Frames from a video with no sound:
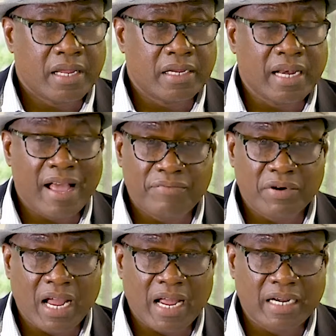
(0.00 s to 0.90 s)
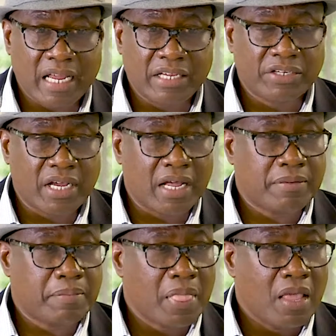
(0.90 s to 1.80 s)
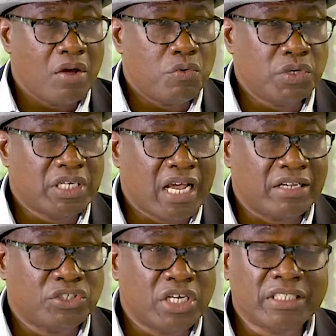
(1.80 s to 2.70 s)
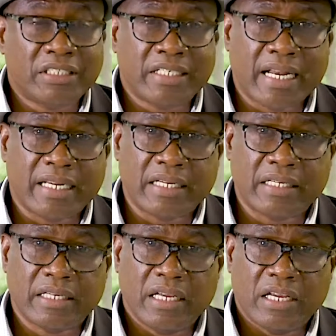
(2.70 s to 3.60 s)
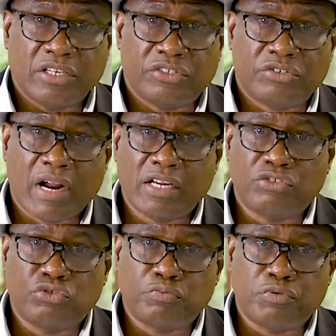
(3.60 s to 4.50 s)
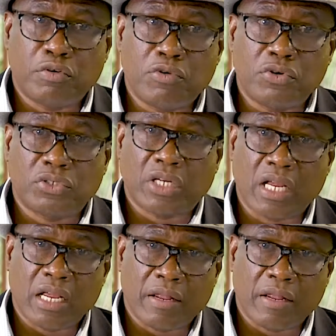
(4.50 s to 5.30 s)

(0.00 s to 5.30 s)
in Africa and Asia, which essentially is trying to promote